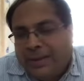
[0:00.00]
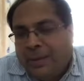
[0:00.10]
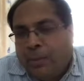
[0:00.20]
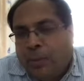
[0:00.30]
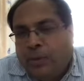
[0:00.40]

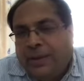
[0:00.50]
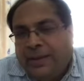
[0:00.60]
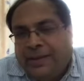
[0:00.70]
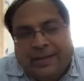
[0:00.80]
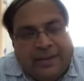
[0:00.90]
more
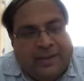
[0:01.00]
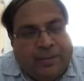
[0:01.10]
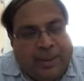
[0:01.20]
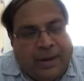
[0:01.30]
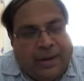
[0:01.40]
than
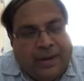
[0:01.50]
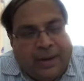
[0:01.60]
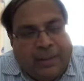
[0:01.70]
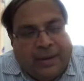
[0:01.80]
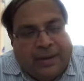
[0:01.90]
6 million
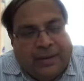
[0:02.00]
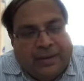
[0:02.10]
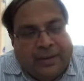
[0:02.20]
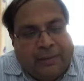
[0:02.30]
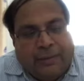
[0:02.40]

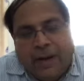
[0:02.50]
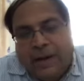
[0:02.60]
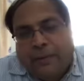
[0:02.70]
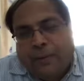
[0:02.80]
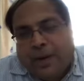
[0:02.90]
Americans have
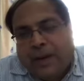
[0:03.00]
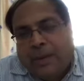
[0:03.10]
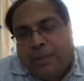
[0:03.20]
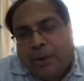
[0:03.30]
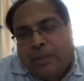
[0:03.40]
filed for
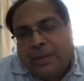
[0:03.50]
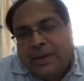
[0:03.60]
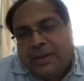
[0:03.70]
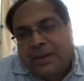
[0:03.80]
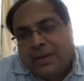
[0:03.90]

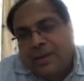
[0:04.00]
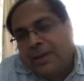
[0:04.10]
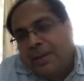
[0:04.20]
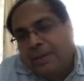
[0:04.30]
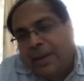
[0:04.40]
unemployment
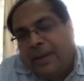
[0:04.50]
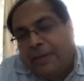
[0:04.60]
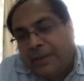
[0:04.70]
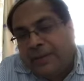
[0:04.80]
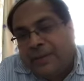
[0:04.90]

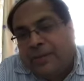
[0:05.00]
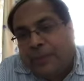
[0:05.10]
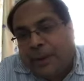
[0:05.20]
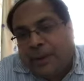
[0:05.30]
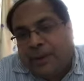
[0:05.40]
benefits this
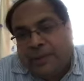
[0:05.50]
week.